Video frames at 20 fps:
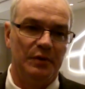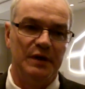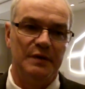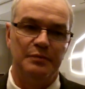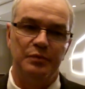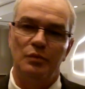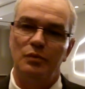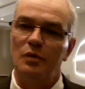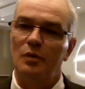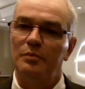
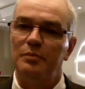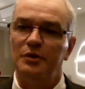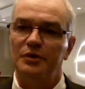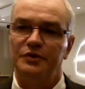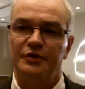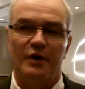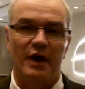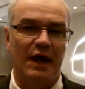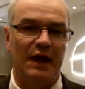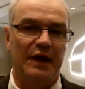People will
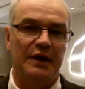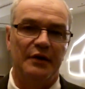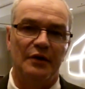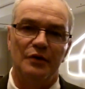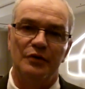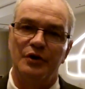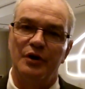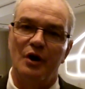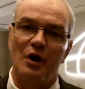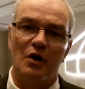put their hand
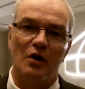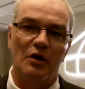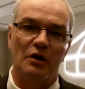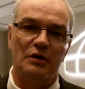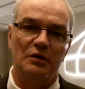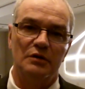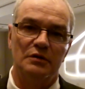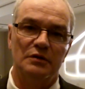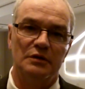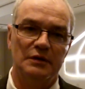on their
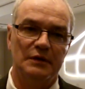heart.